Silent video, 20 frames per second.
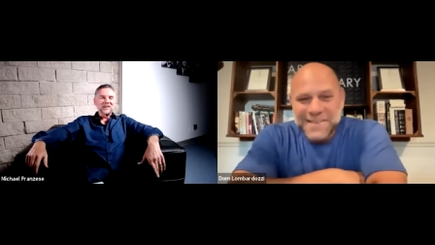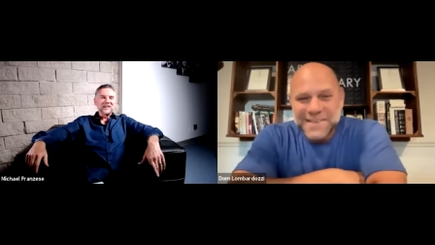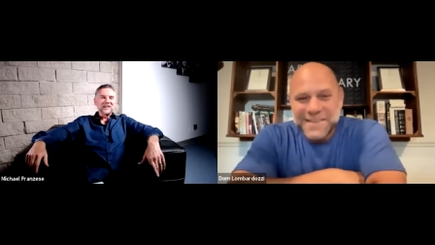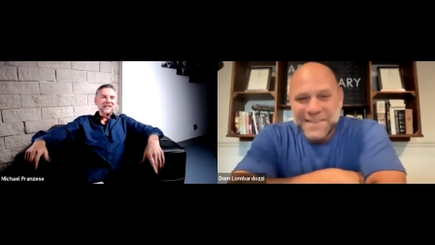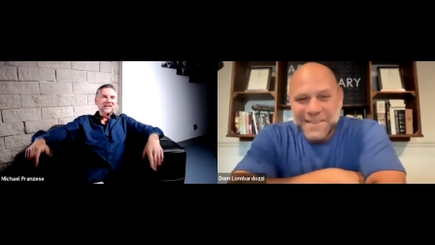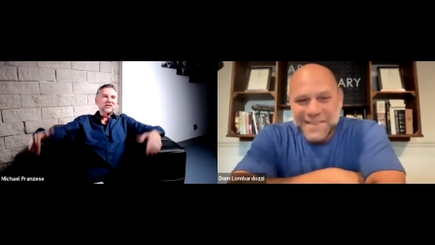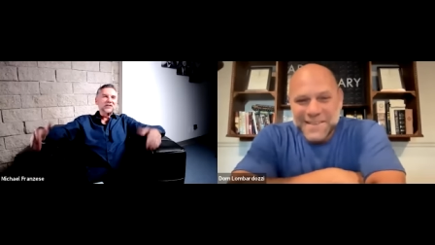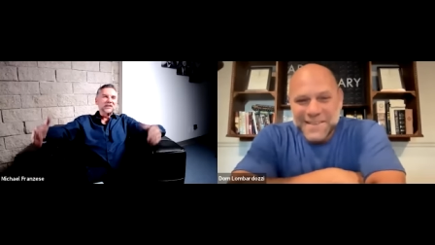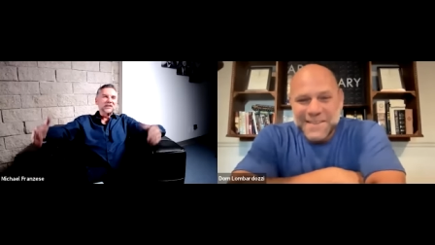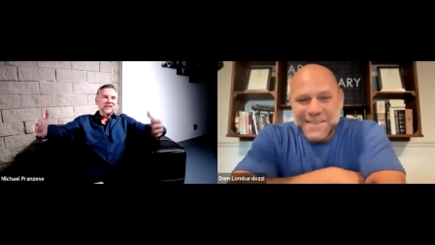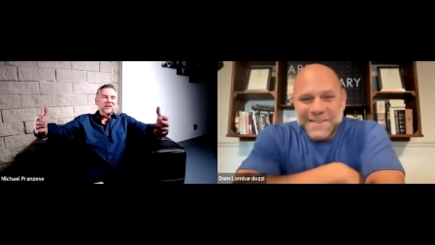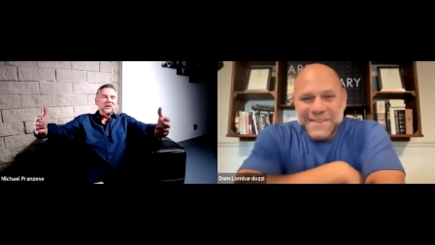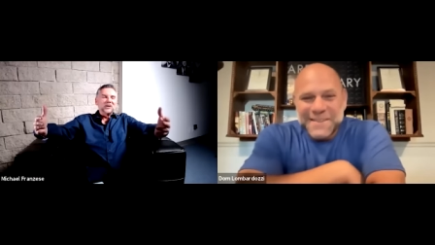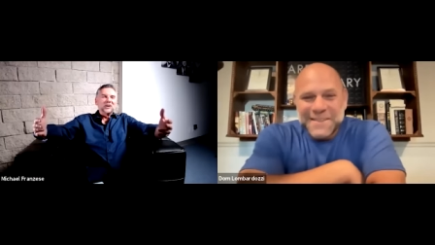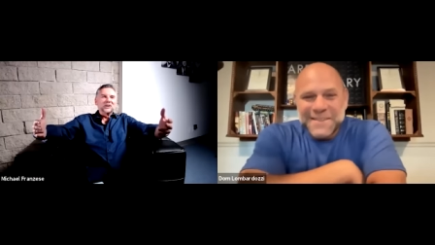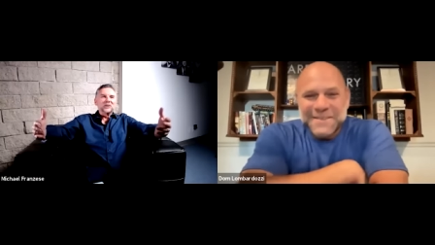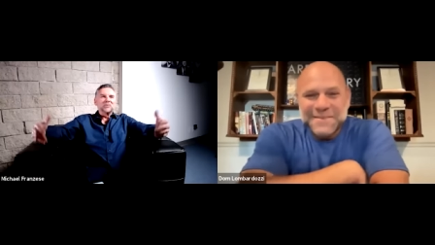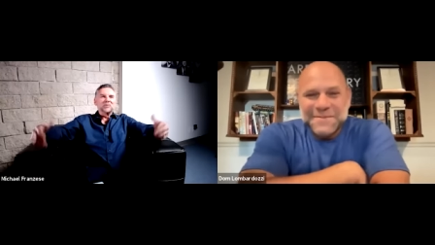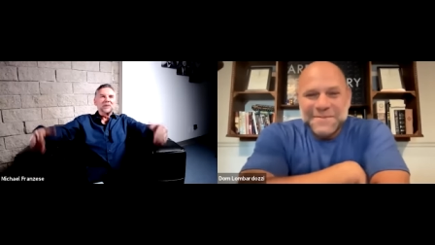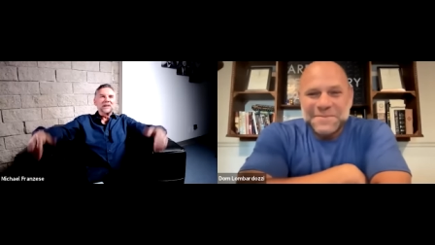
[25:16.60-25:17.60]
So I guess, and it
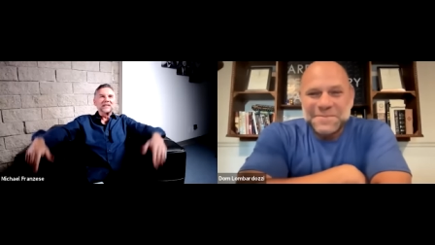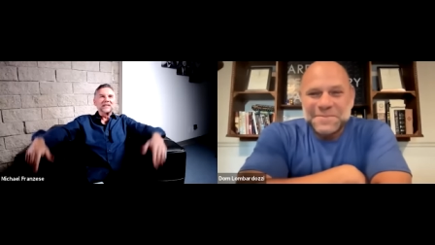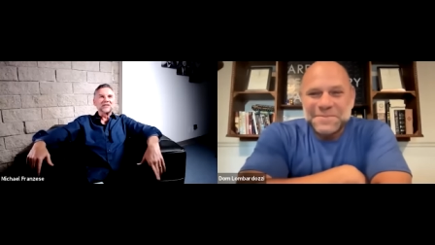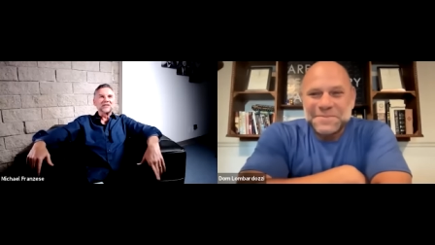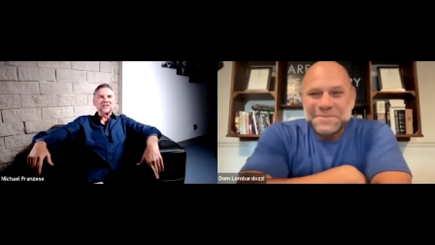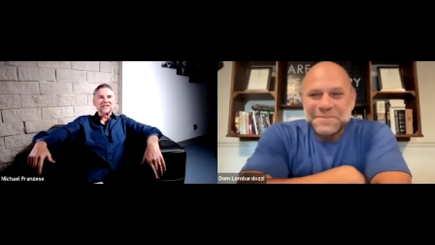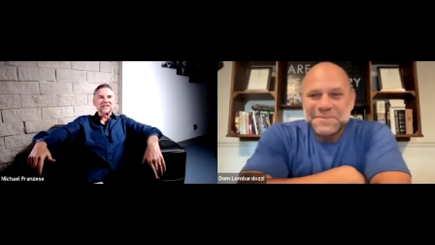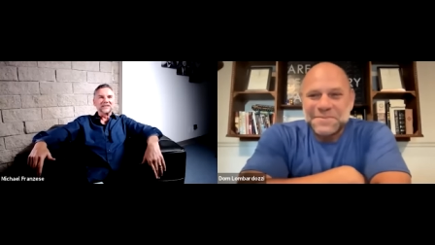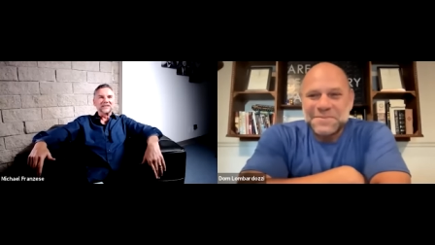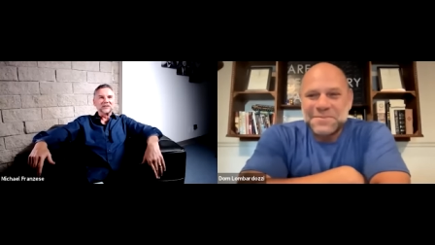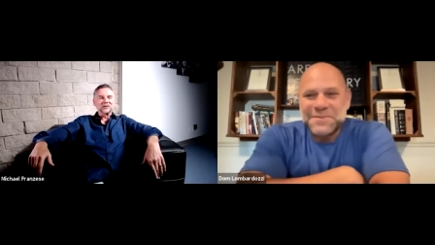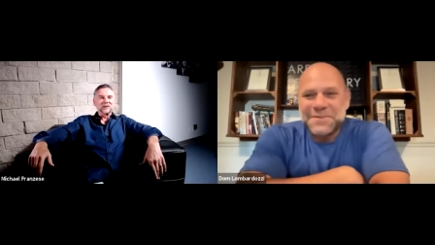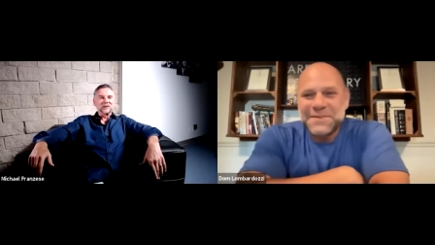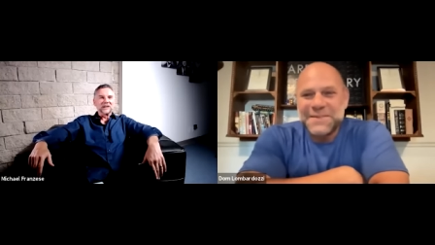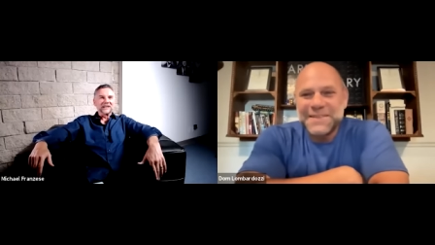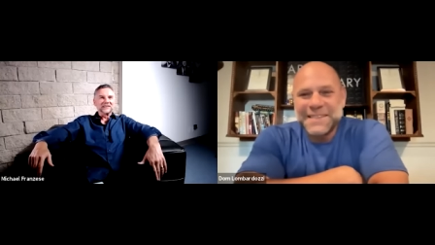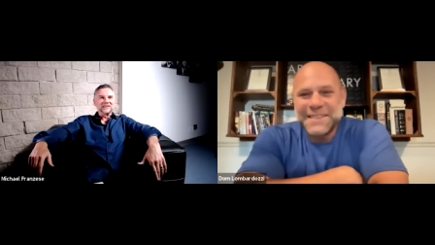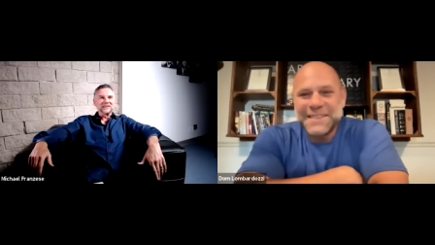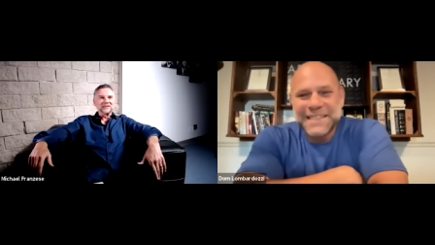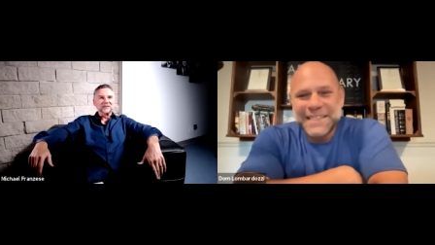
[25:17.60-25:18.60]
all depends on the
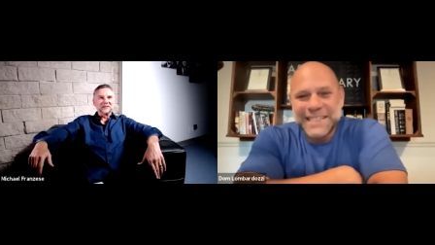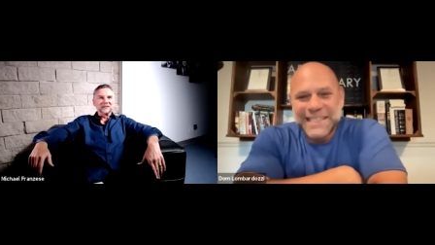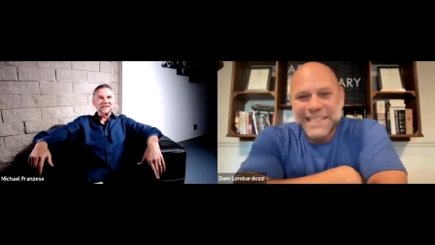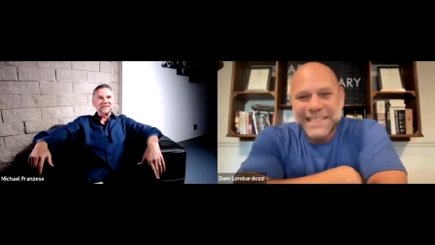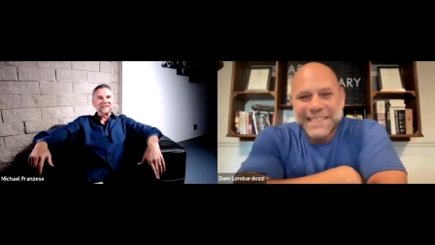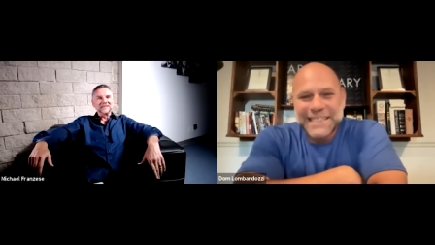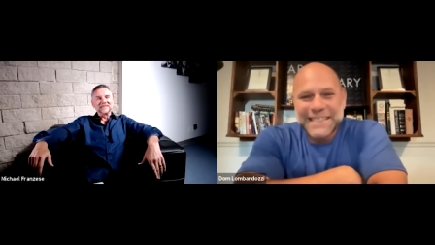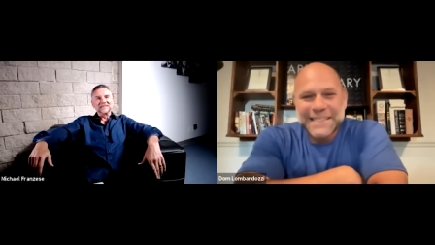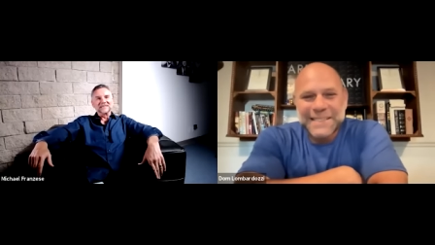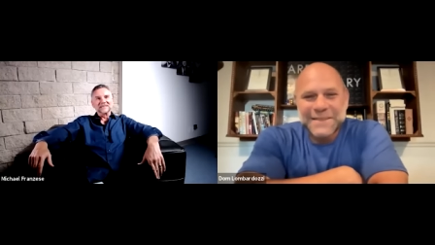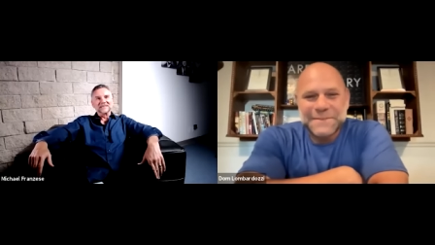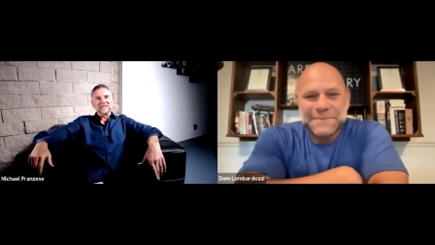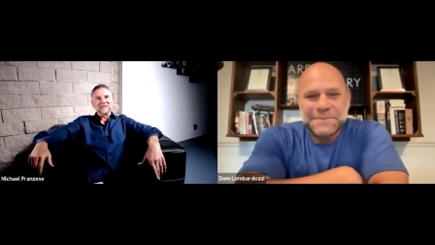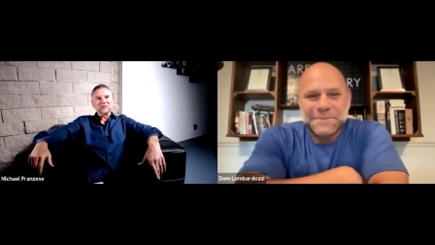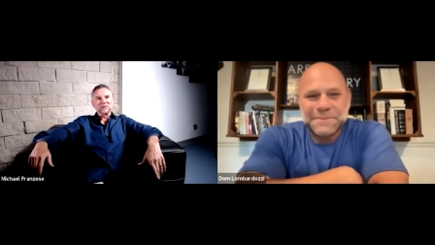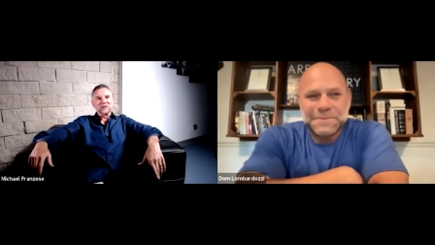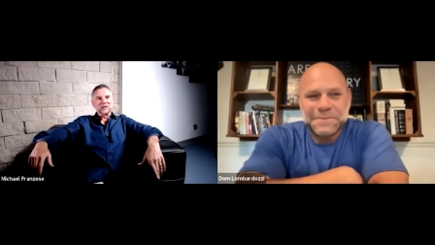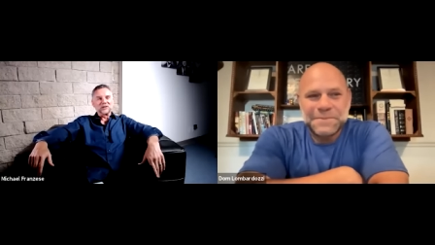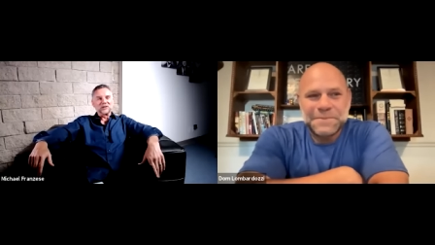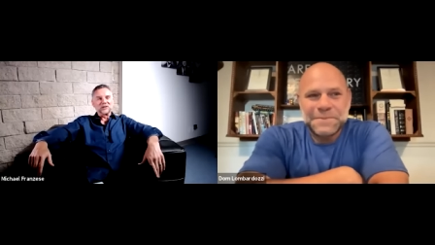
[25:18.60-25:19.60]
director and
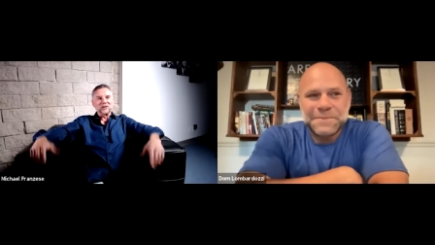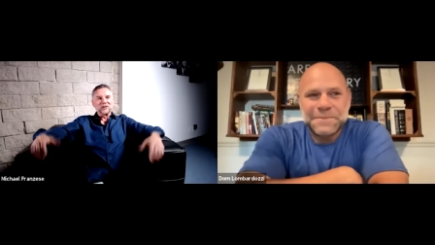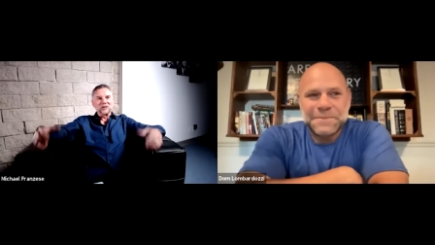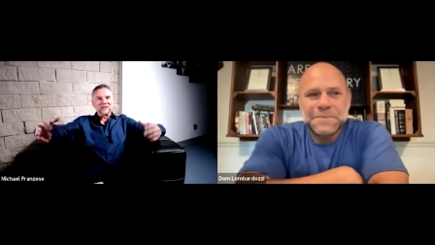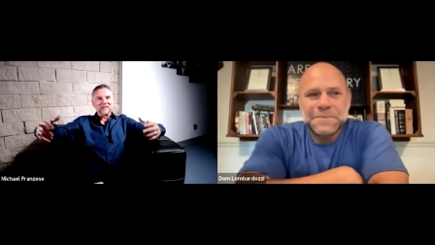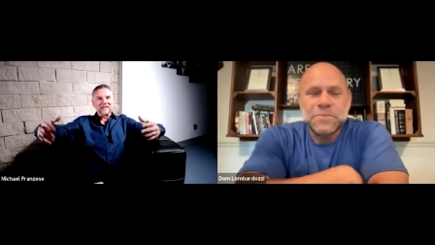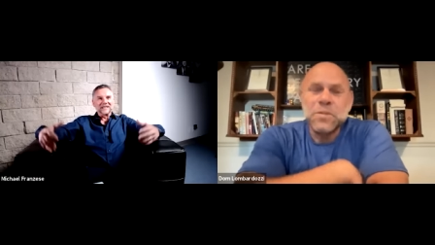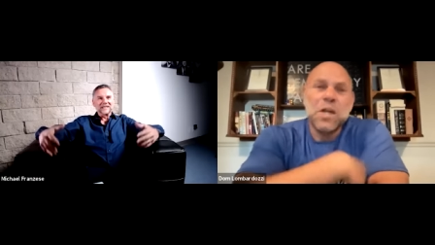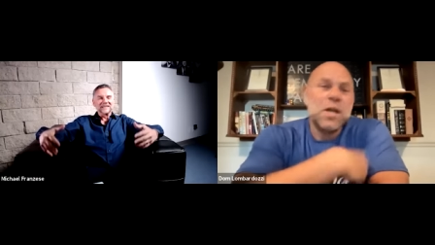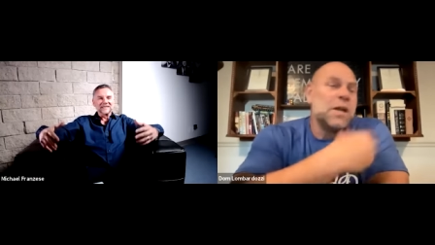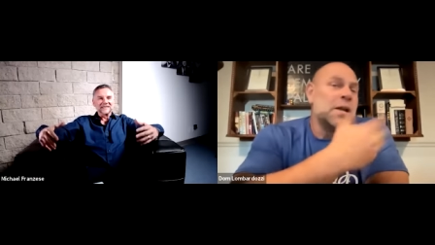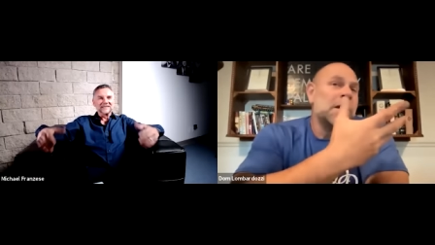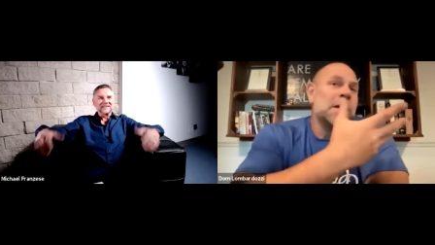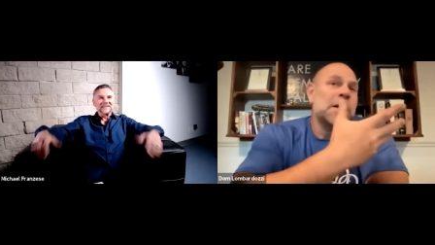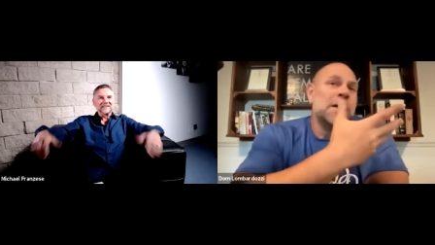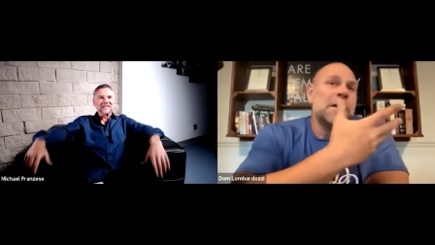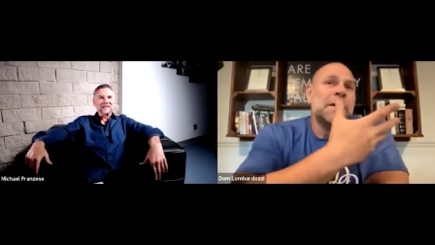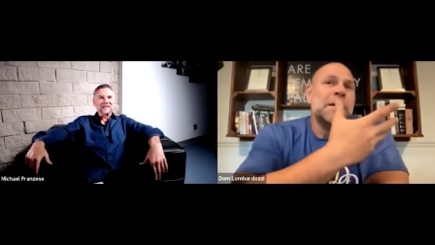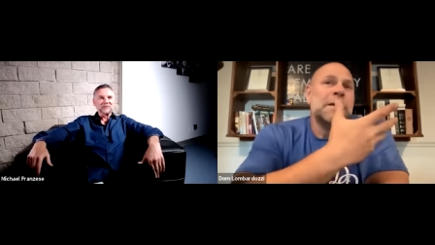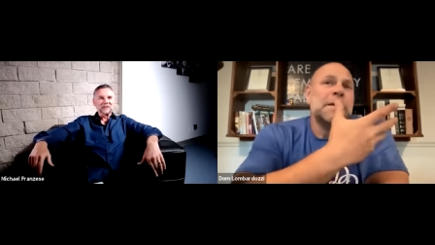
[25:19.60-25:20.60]
then and what's going on at
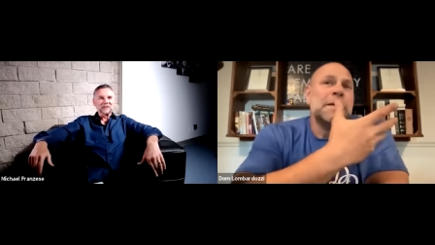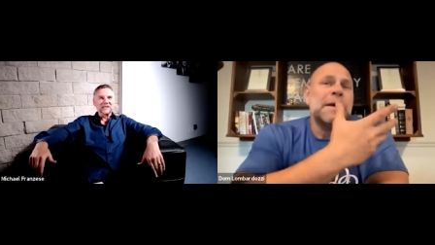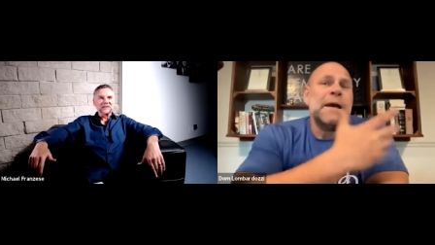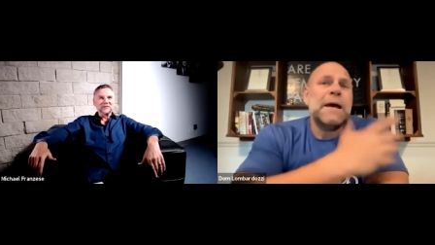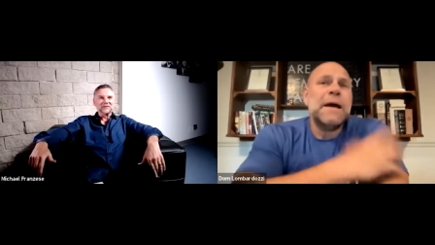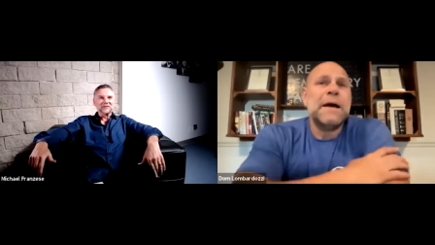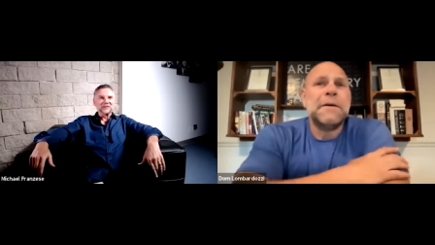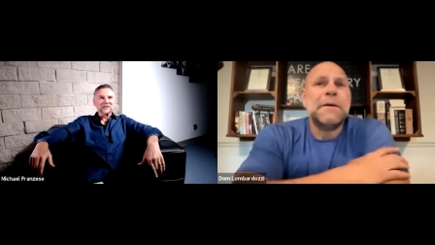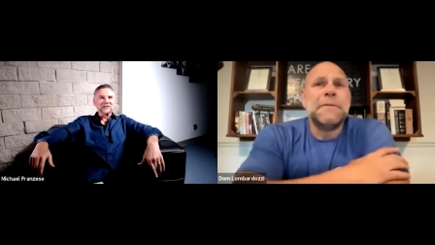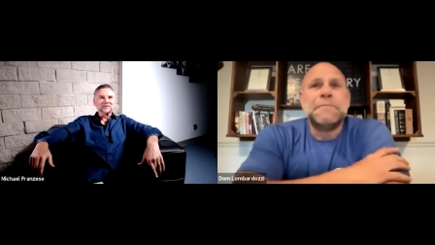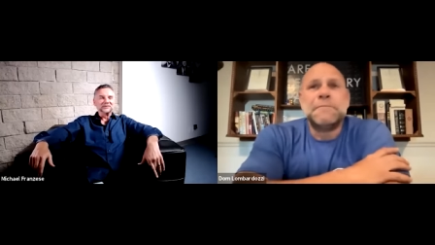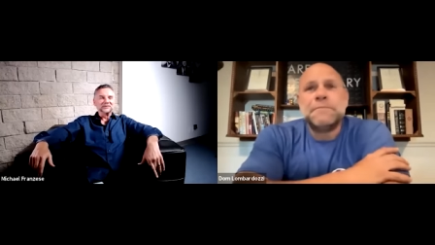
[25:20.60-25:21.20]
the time And that.